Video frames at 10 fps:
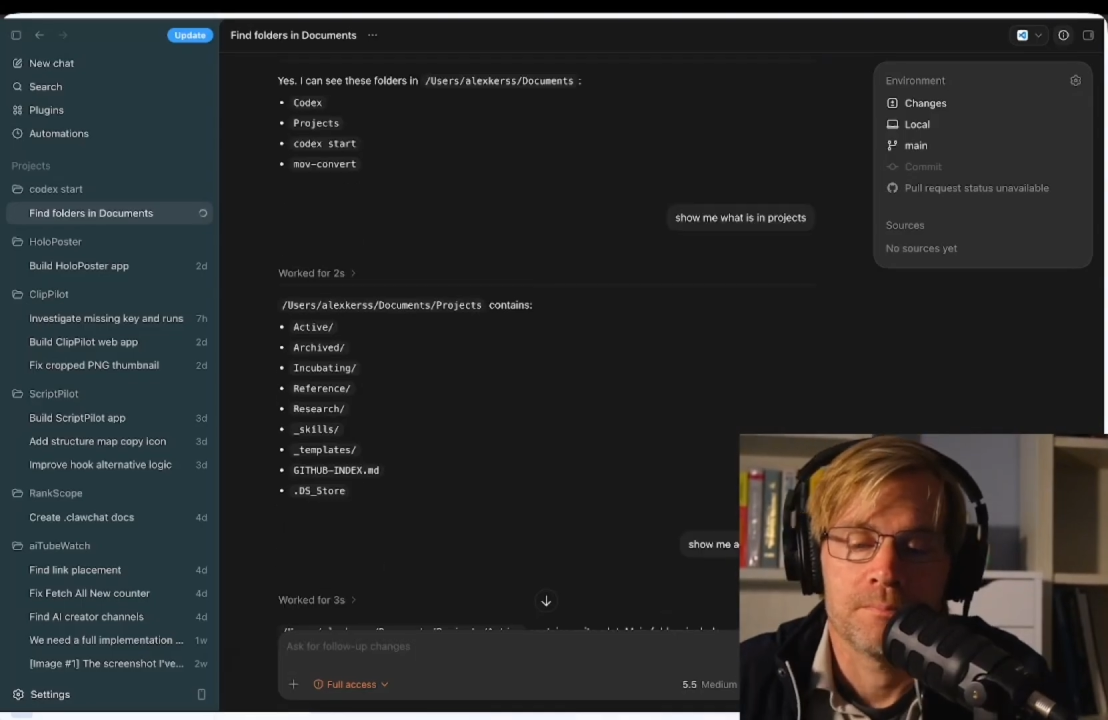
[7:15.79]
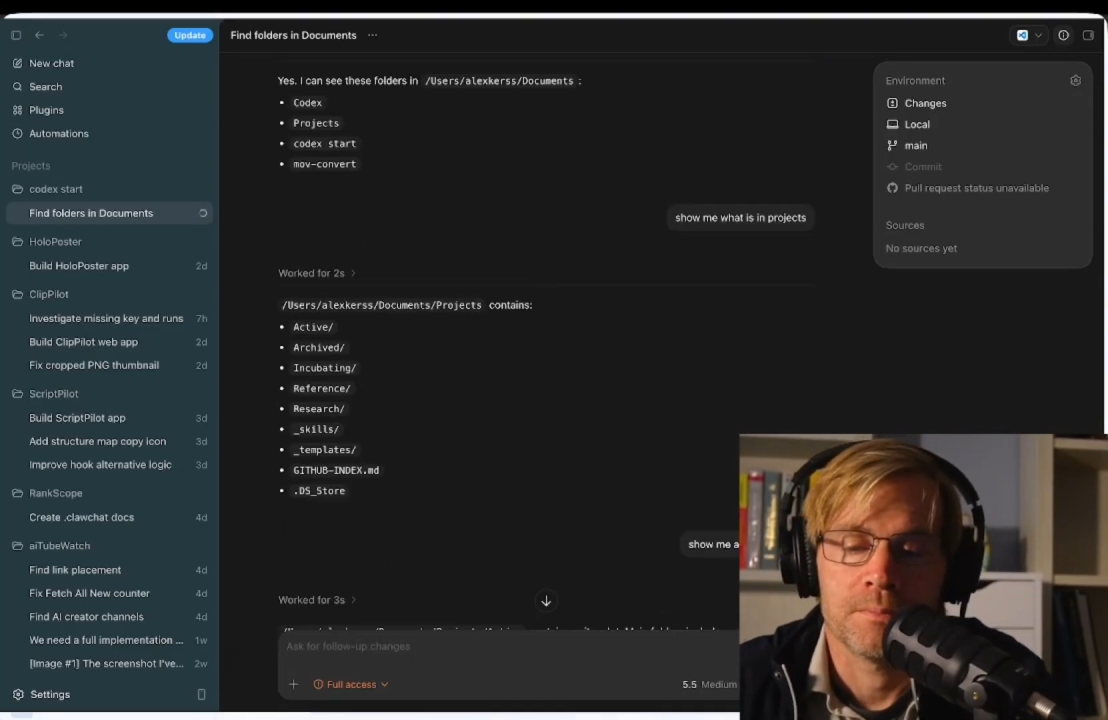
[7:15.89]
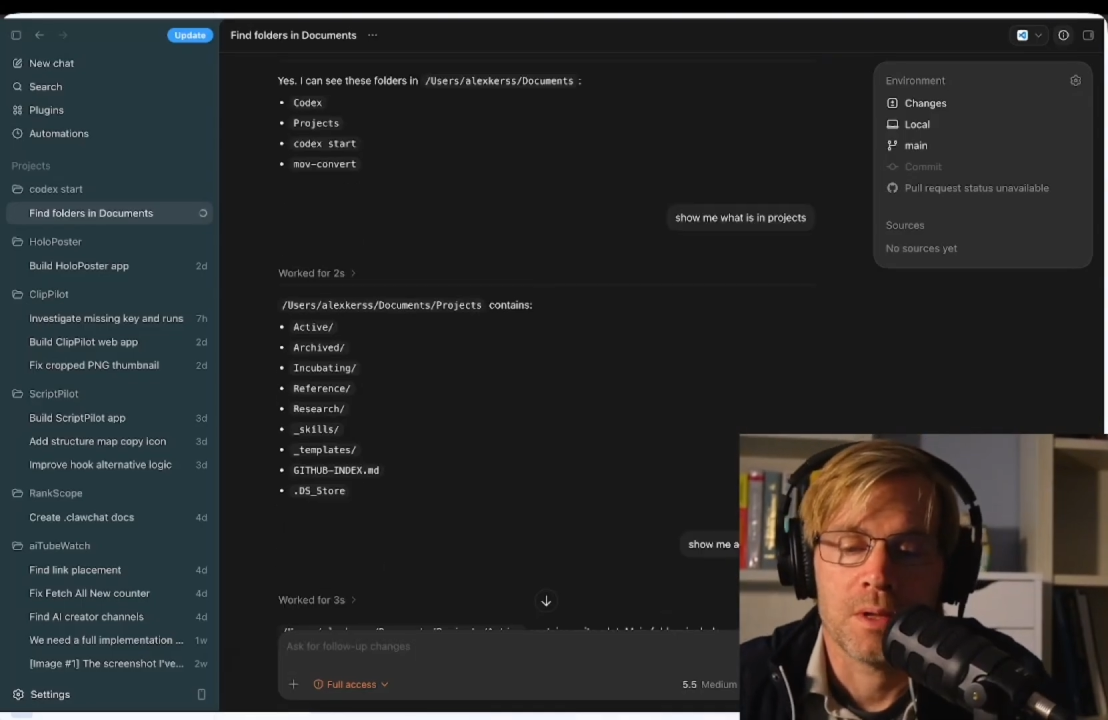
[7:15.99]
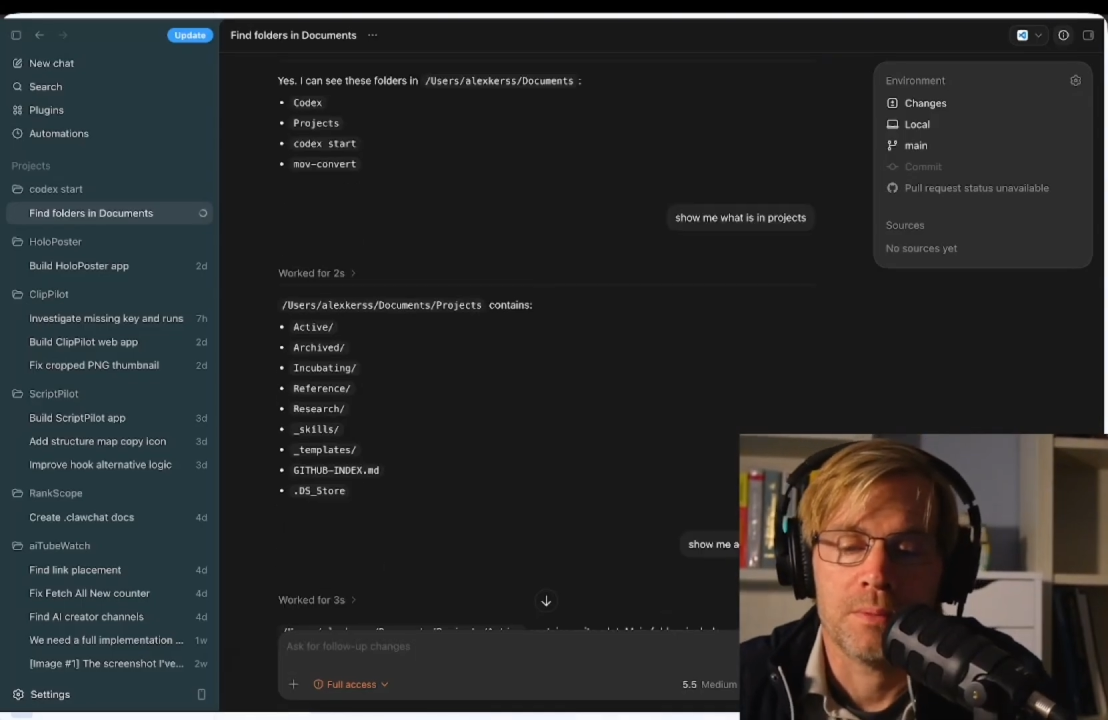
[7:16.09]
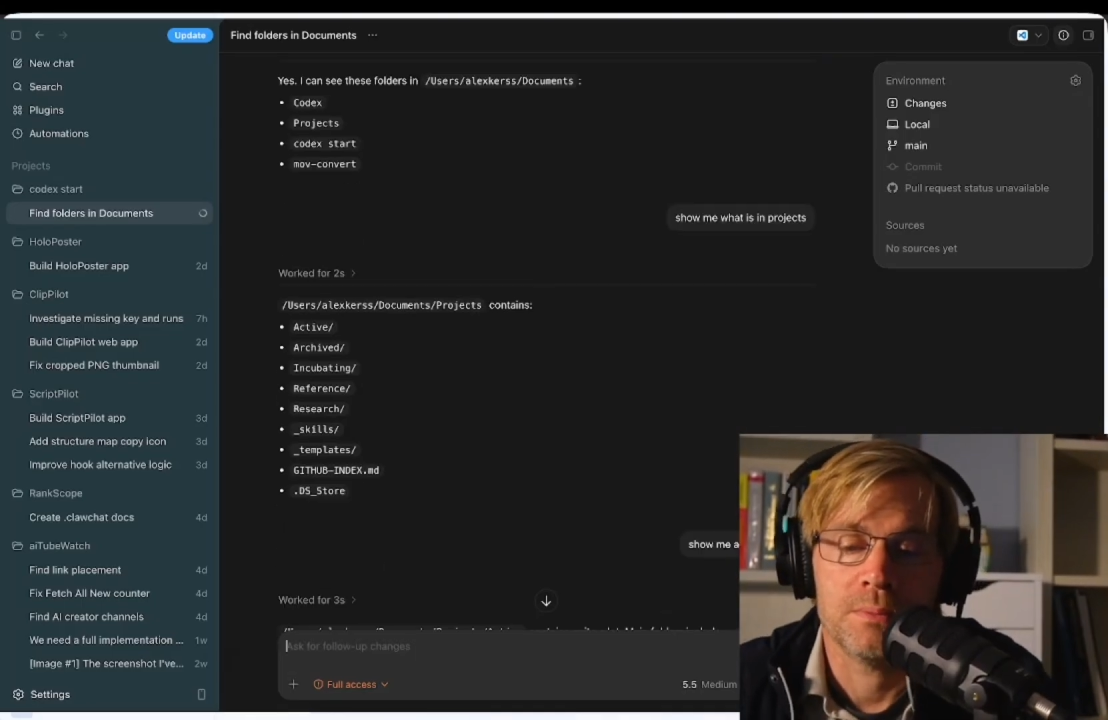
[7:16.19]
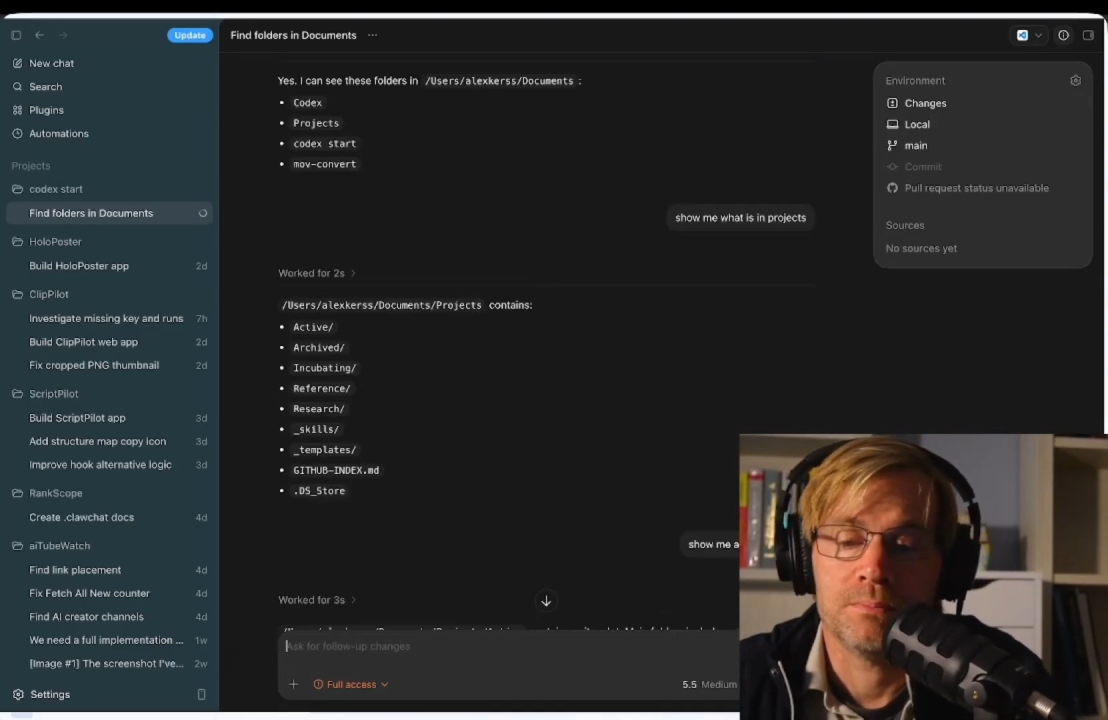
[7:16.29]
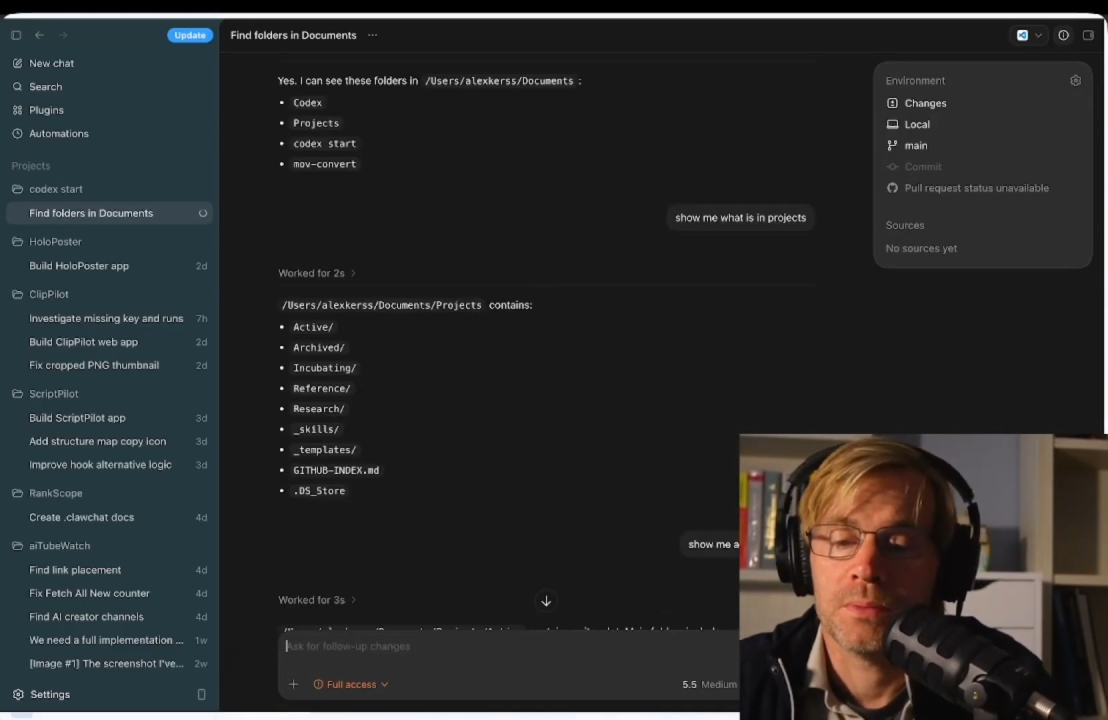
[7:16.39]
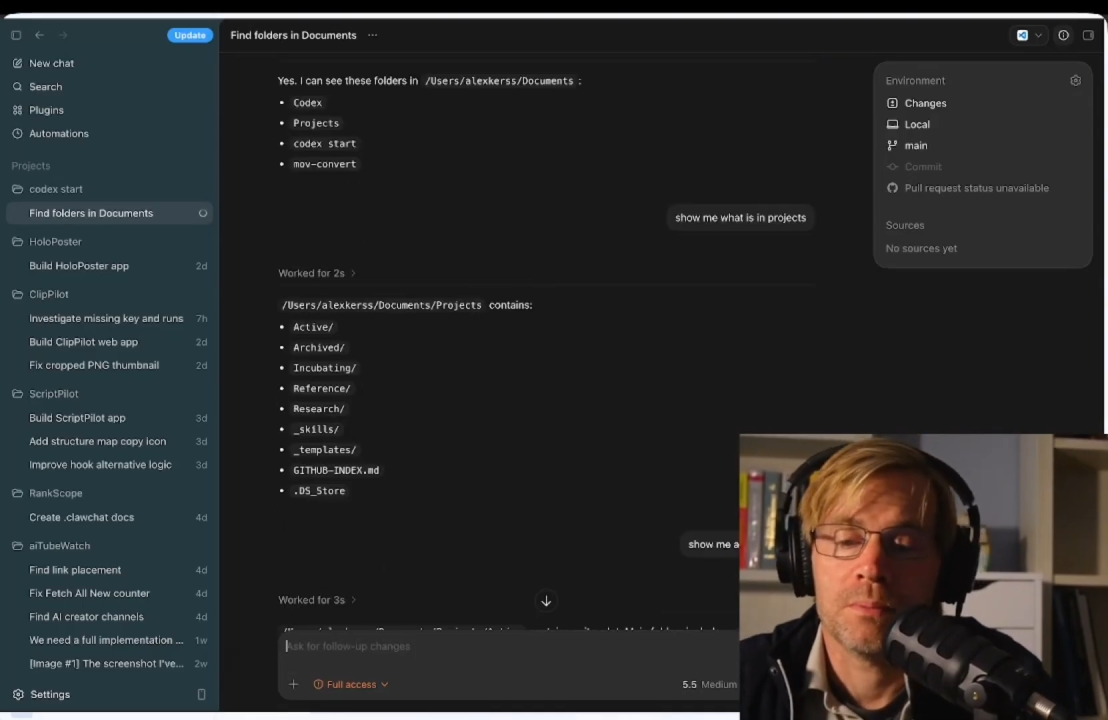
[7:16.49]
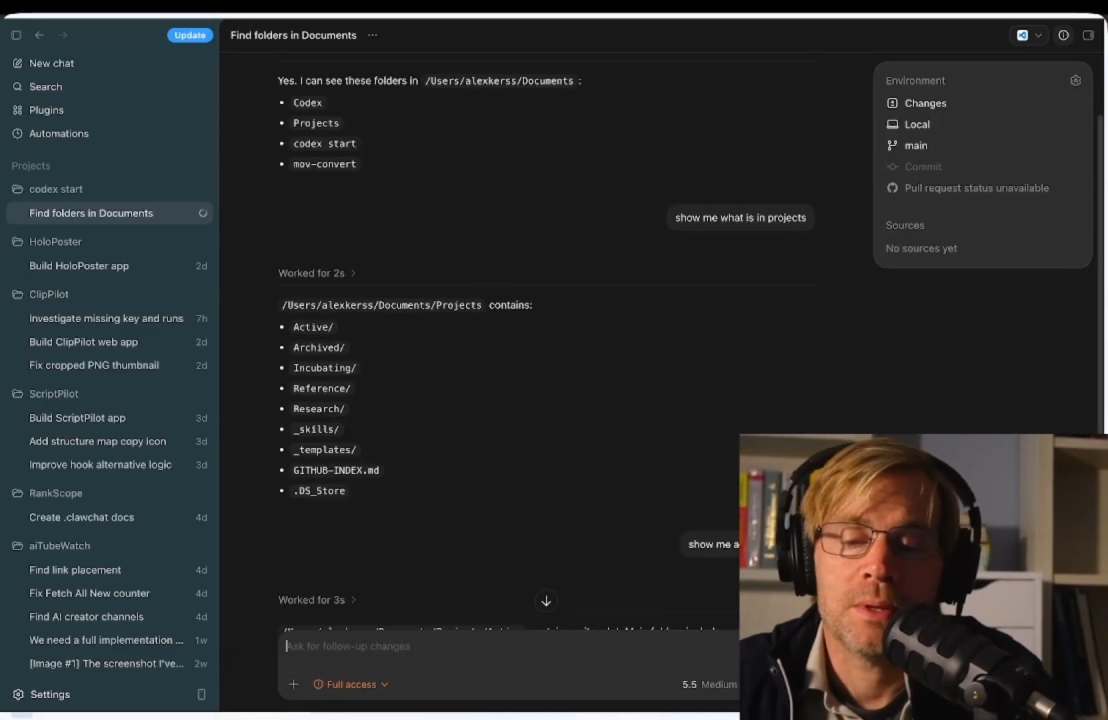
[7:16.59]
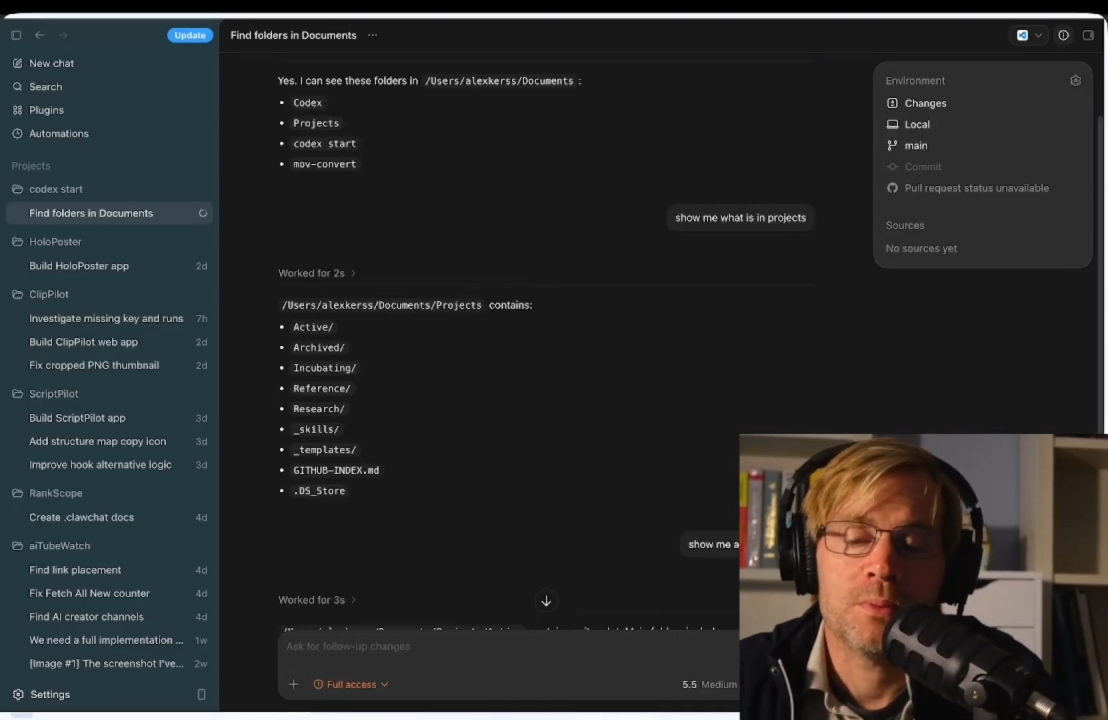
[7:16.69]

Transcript: I mean, people